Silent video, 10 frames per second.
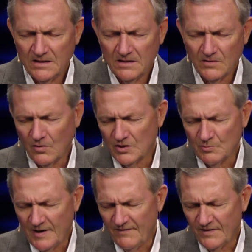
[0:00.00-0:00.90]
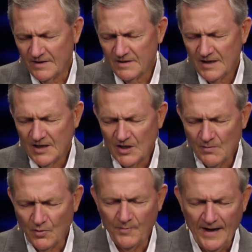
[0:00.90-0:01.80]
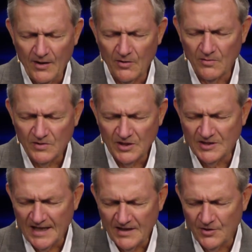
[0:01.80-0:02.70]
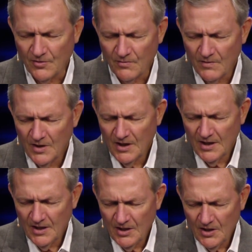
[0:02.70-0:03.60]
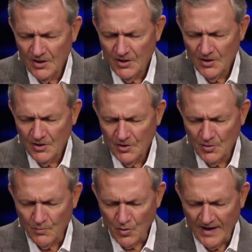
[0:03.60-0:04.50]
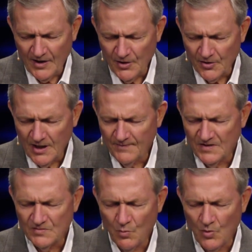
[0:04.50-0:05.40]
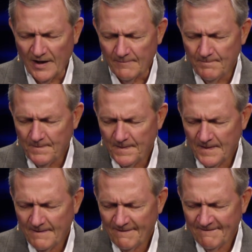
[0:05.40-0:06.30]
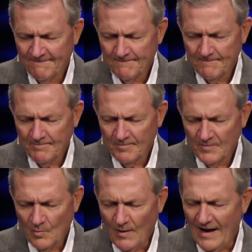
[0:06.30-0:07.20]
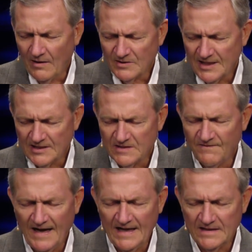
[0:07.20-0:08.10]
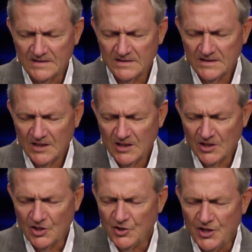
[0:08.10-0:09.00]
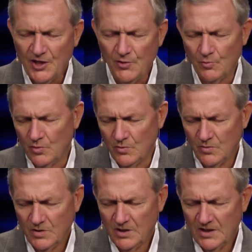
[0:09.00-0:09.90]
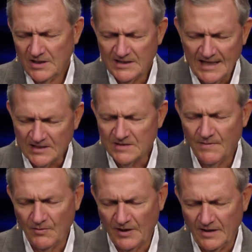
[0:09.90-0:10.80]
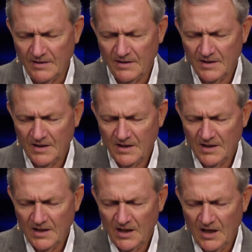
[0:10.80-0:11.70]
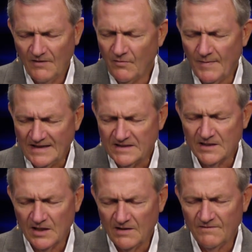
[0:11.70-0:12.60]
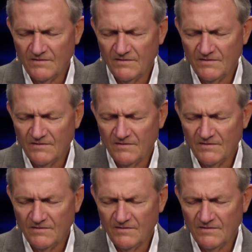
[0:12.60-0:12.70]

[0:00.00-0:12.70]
Lord, as we even prepare to take your bread and your cup this morning, wow, testifies continual testimony of amazing love,